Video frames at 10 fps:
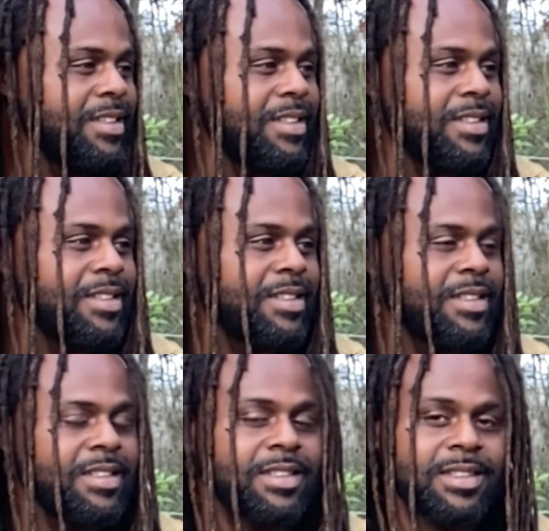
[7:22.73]

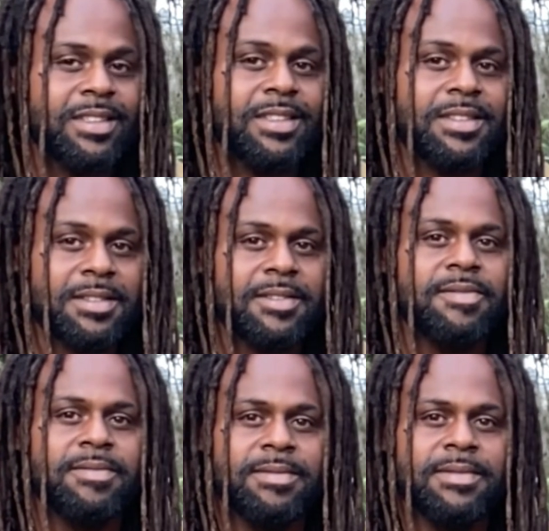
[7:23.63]

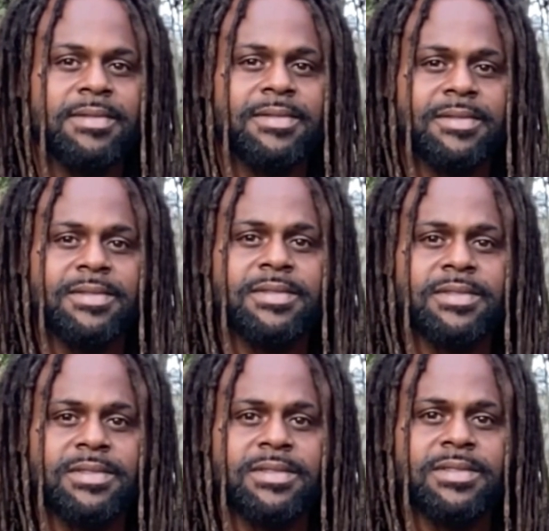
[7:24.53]

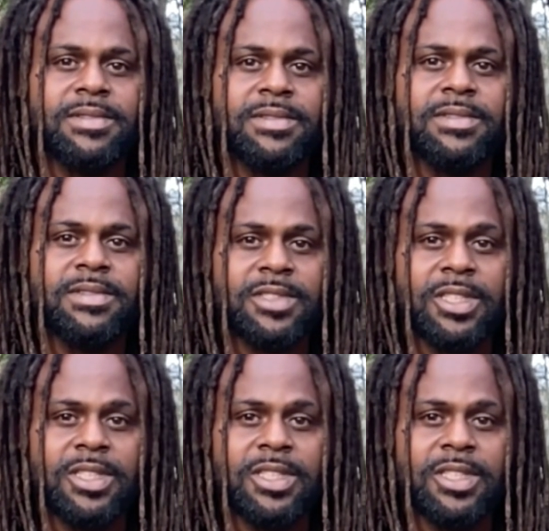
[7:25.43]
No words are spoken by the person on screen.